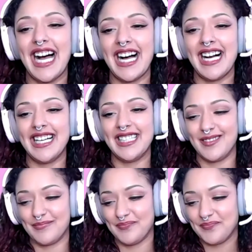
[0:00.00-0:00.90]

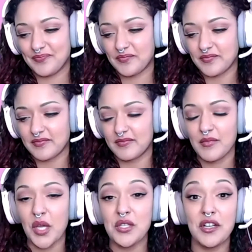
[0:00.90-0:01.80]
Um,
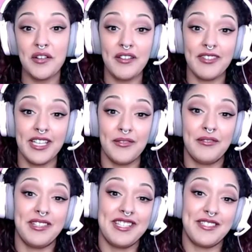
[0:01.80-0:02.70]
so if anyone
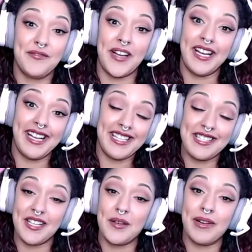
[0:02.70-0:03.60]
wants to
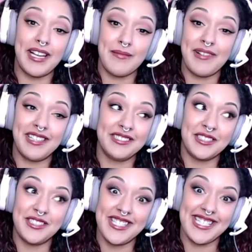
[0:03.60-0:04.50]
finance our Body Mod
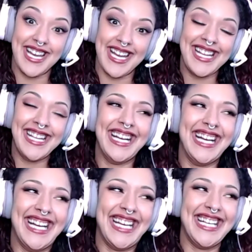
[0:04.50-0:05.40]
Girls Day,
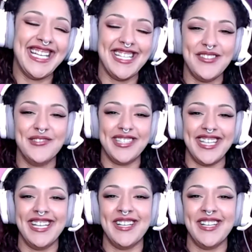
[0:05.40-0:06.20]
you will get your